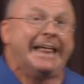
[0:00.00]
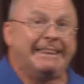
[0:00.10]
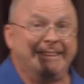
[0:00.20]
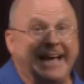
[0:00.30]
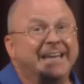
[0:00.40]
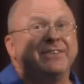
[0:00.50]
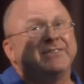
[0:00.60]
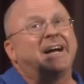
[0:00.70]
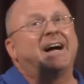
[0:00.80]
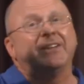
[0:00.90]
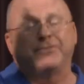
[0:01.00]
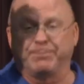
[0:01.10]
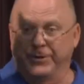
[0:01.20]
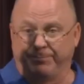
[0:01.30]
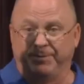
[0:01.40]
That is God's
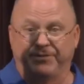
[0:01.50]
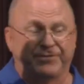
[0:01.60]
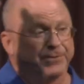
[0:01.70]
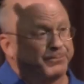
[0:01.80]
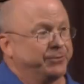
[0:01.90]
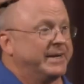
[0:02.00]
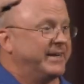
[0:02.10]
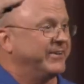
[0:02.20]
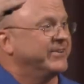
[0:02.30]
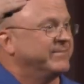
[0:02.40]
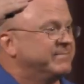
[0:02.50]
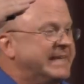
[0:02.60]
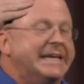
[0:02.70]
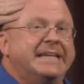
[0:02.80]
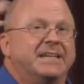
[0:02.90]
purpose for prayer.
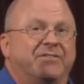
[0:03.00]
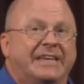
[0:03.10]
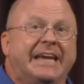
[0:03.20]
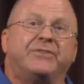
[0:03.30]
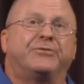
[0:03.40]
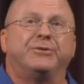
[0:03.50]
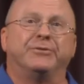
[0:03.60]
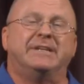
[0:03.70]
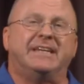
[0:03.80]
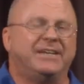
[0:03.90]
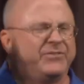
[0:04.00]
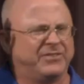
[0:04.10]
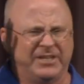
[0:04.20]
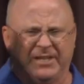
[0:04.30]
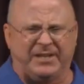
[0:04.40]
Does he answer your needs?
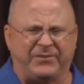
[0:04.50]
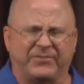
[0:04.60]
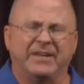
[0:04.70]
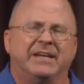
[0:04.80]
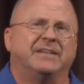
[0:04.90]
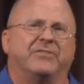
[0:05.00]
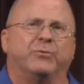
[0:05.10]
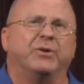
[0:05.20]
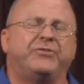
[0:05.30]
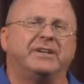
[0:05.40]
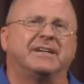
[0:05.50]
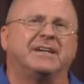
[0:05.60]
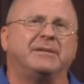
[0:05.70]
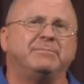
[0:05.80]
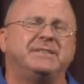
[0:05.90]
Yes. Does he want you to
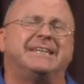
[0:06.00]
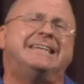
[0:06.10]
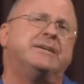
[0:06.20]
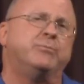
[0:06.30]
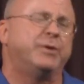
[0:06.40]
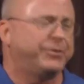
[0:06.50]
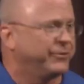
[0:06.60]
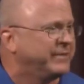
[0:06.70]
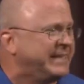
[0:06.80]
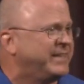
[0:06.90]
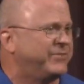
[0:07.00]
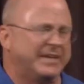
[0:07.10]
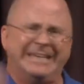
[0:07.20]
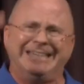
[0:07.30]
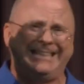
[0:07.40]
come to him with your needs?
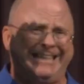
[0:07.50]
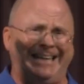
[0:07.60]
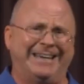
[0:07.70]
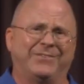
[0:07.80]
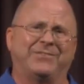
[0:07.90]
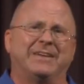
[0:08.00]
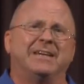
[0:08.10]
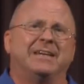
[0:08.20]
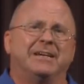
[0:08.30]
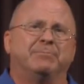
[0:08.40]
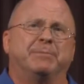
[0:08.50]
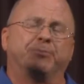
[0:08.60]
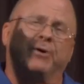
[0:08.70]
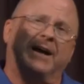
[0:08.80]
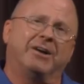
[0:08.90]
Yes. But
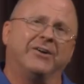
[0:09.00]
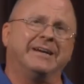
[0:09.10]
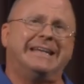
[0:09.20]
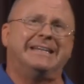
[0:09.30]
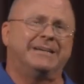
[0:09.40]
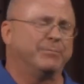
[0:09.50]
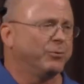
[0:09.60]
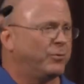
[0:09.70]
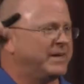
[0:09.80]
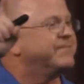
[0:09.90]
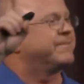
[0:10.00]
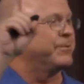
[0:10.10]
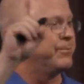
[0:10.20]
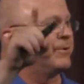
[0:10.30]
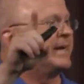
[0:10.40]
priority number one
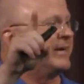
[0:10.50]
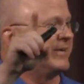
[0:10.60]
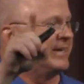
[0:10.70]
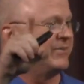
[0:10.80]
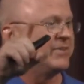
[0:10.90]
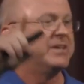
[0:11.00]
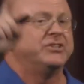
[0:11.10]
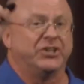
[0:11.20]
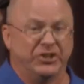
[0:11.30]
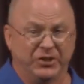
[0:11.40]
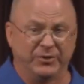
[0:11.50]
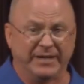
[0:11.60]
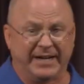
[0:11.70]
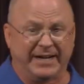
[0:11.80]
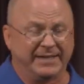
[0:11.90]
for prayer is to know
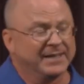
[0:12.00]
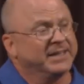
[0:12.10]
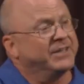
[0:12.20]
God.